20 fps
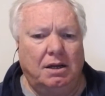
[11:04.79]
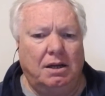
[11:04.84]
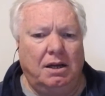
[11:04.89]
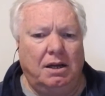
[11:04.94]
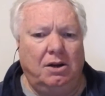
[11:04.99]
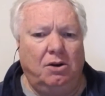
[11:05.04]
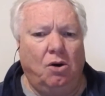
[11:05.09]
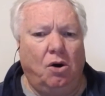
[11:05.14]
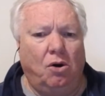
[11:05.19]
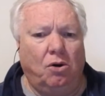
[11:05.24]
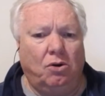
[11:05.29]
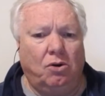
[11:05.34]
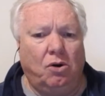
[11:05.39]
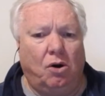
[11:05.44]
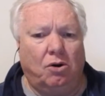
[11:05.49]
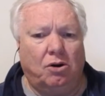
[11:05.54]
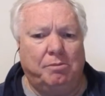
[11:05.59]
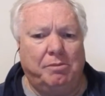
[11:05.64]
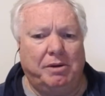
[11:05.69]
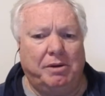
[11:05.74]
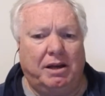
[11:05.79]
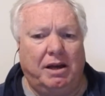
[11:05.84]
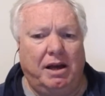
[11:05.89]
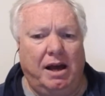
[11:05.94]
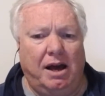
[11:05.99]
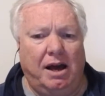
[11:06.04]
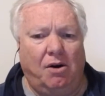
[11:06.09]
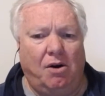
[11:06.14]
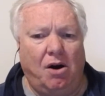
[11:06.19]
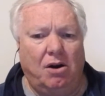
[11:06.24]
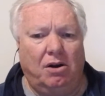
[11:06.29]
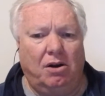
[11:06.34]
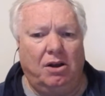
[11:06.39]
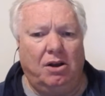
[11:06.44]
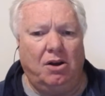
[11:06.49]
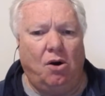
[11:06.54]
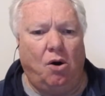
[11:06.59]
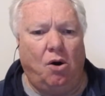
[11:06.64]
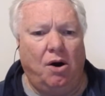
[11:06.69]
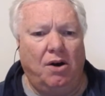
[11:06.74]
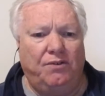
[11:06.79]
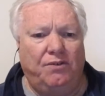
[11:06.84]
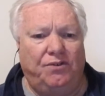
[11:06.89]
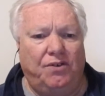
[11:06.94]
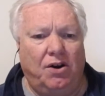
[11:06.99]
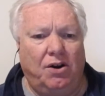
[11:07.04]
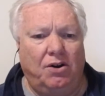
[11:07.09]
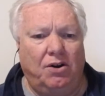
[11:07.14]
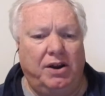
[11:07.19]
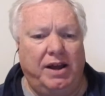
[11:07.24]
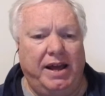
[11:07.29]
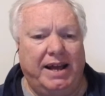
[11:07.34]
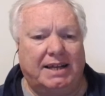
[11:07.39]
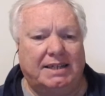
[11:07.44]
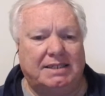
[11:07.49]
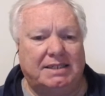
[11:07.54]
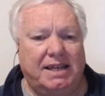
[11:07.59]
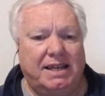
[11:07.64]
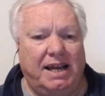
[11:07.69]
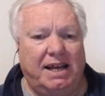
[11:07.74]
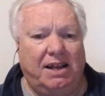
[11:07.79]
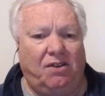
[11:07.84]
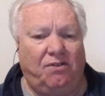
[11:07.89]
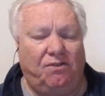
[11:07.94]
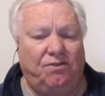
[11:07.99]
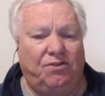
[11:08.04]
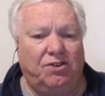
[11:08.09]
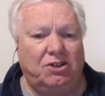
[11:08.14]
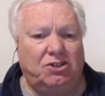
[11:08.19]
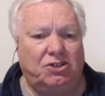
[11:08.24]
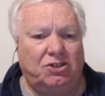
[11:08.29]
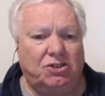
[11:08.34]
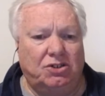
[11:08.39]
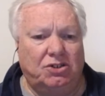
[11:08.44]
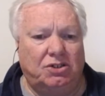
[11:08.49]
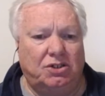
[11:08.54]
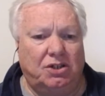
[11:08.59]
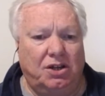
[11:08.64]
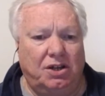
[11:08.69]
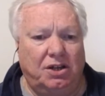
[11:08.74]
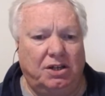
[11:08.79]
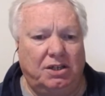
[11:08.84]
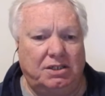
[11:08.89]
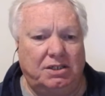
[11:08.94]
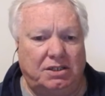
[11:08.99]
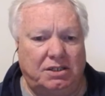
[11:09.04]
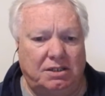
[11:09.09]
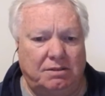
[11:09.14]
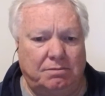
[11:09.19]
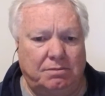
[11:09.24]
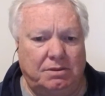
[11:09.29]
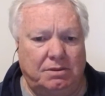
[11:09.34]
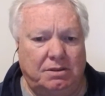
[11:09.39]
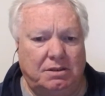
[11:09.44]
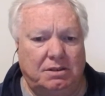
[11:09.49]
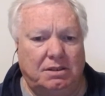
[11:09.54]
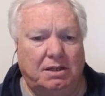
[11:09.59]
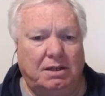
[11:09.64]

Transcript: In Hong Kong and Macau, only iPhone XS features eSIMs.